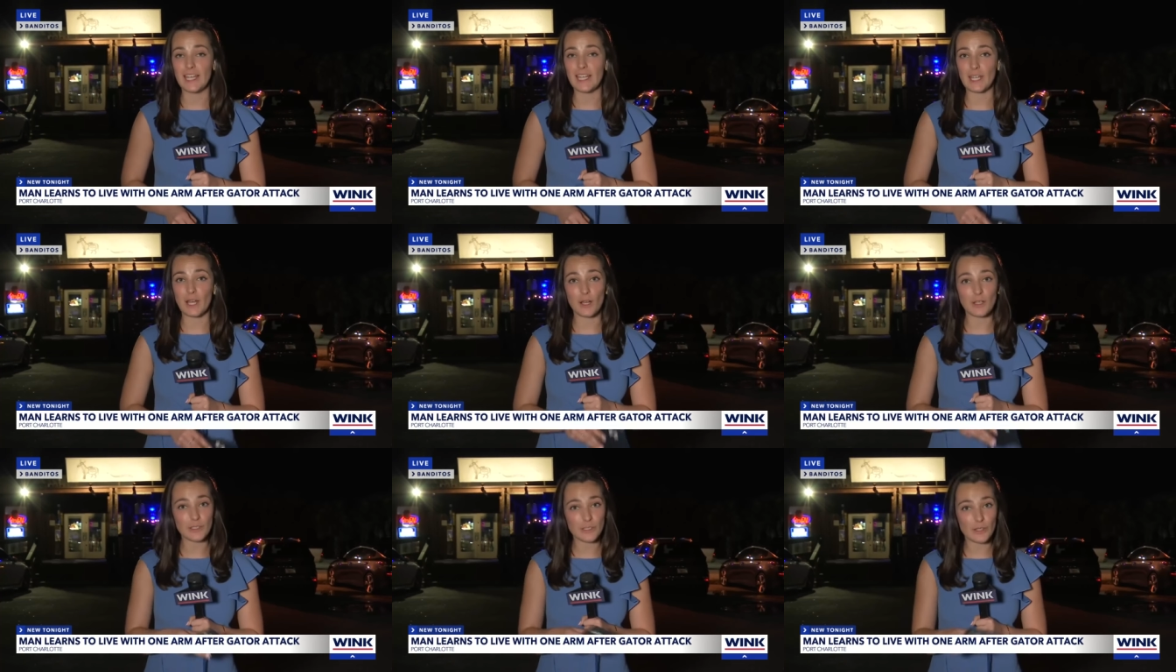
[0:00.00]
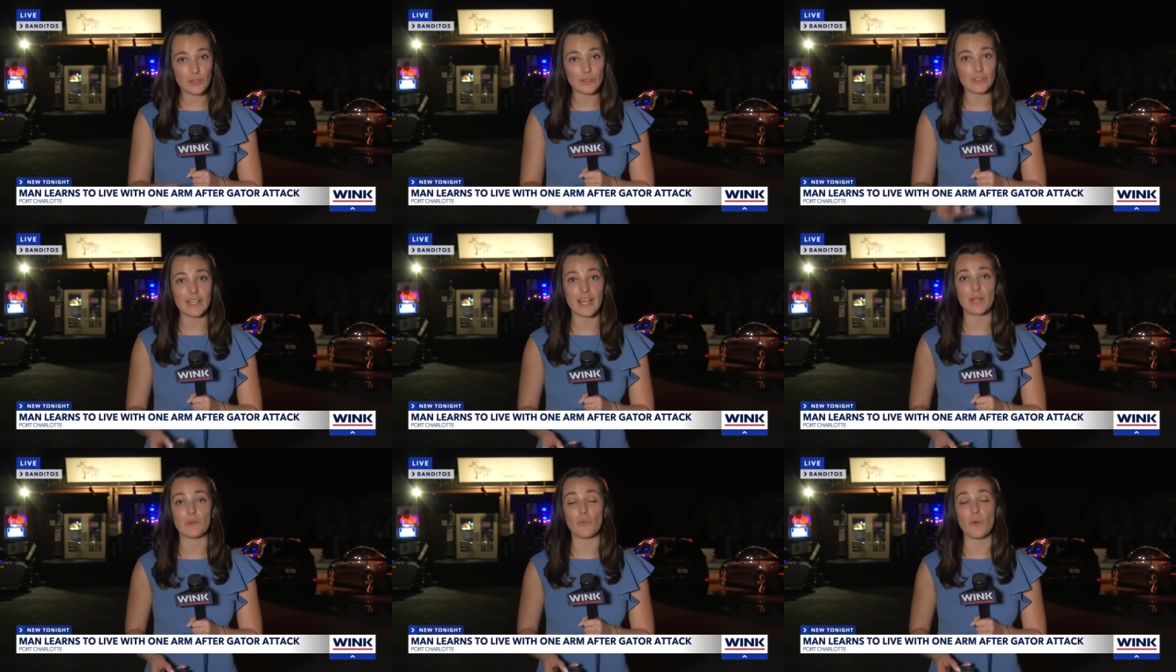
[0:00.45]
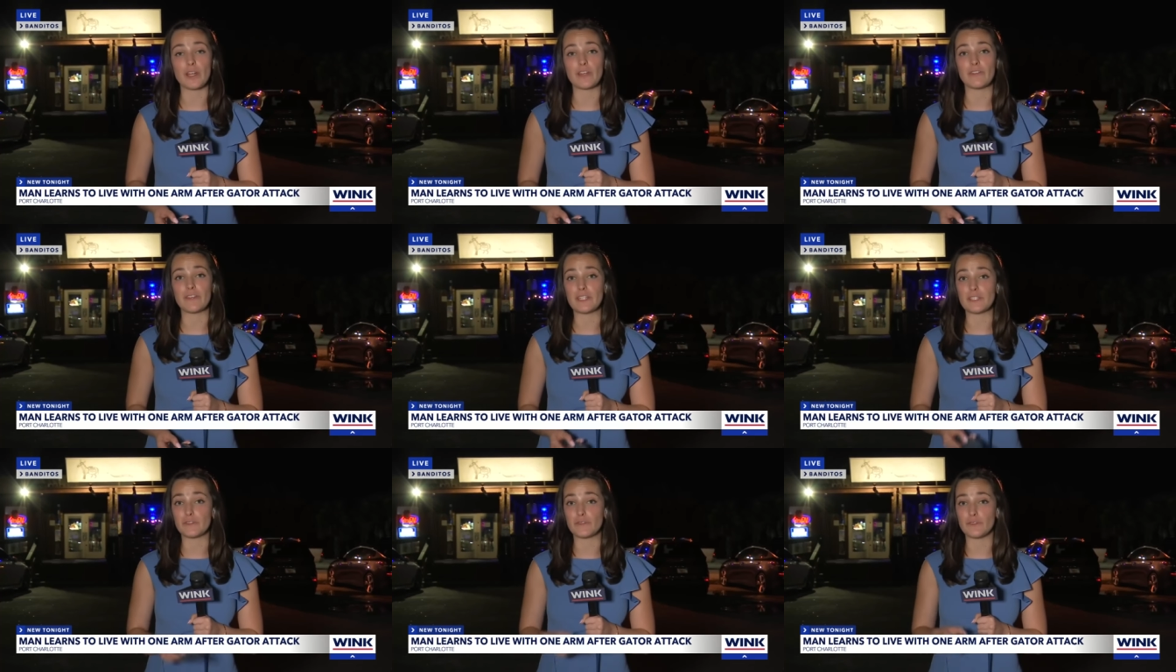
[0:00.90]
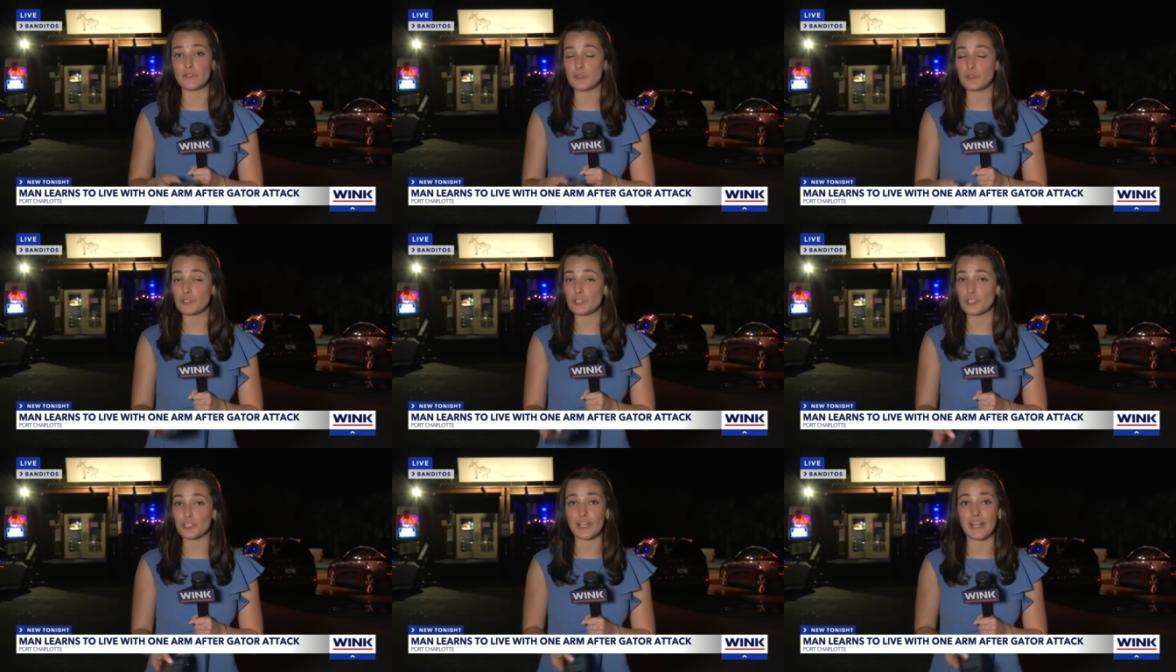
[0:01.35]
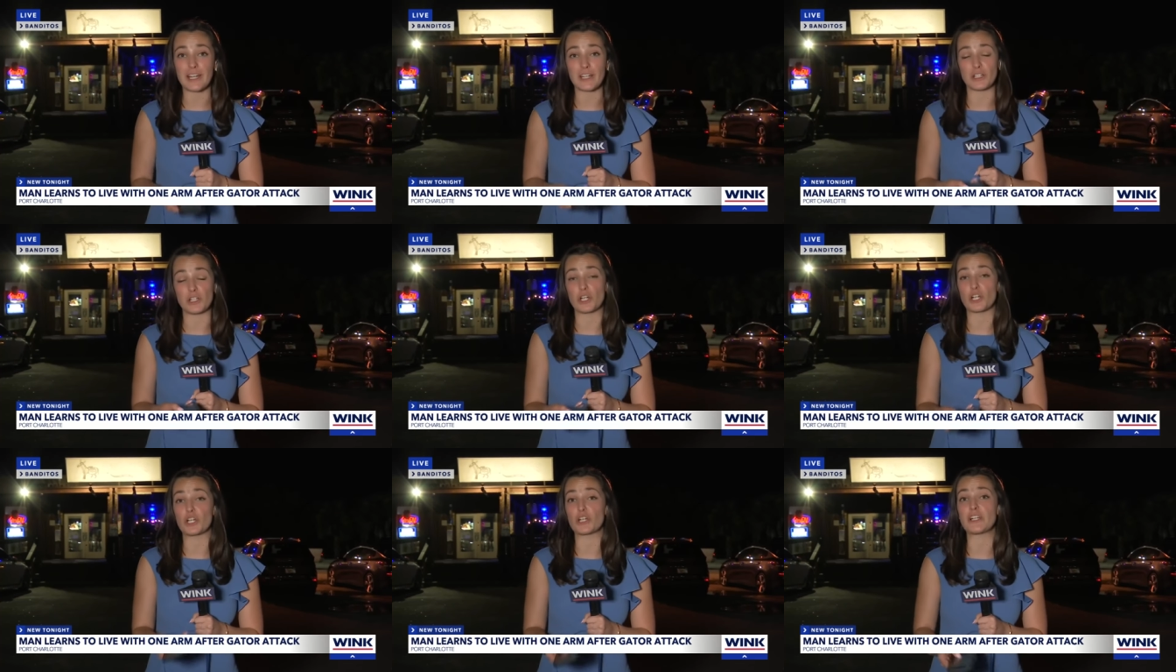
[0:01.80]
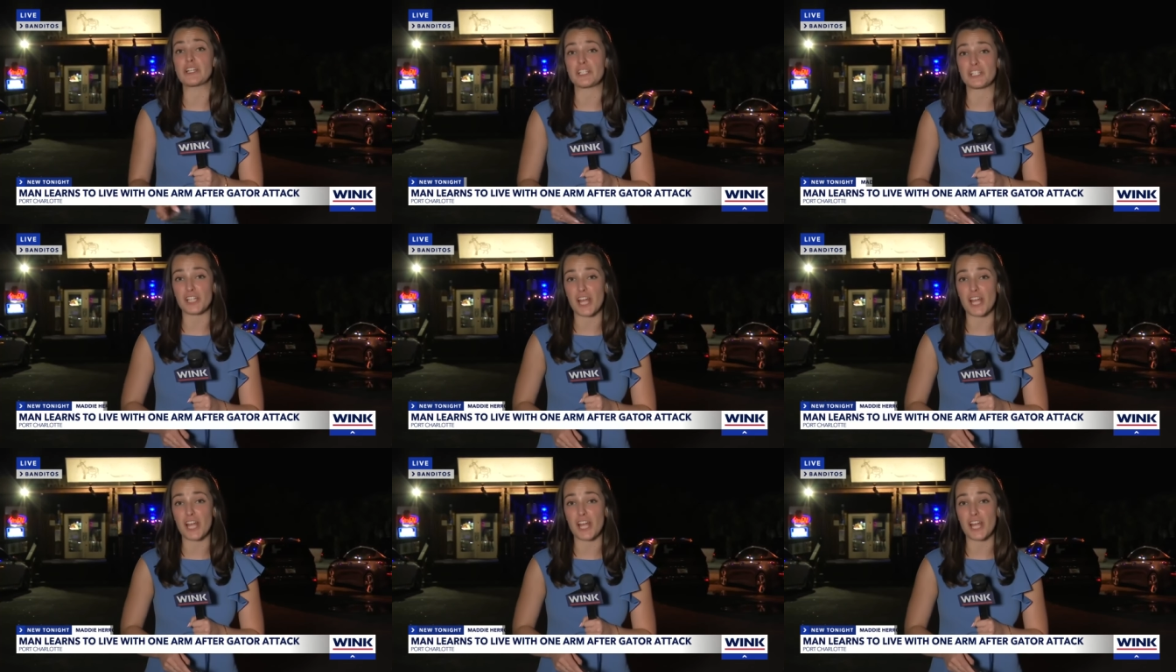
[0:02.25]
He also said one of his future and current